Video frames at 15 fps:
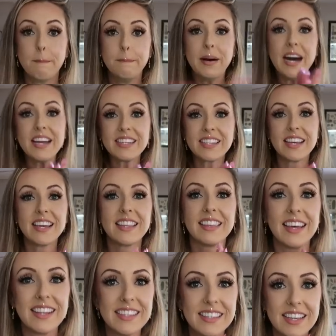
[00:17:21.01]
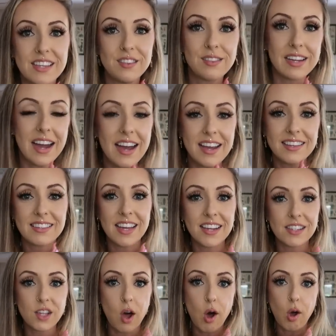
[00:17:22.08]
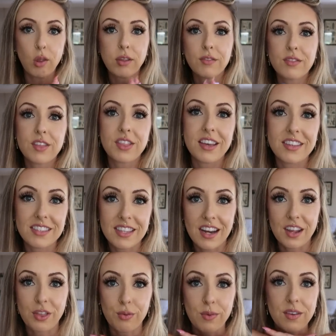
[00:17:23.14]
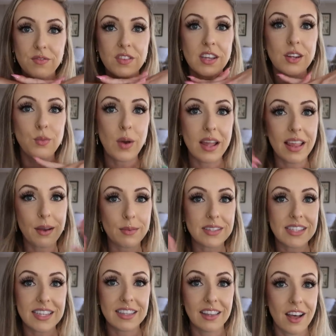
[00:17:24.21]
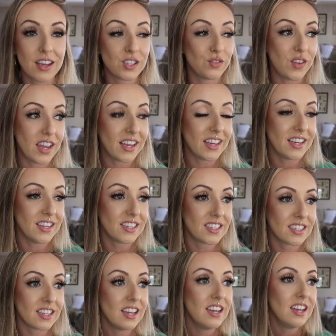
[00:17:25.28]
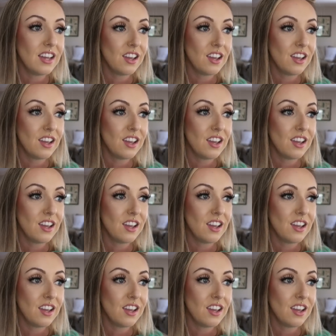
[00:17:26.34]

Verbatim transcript: But that is it, you guys. That is all of the things that I thrifted while I was in Las Vegas.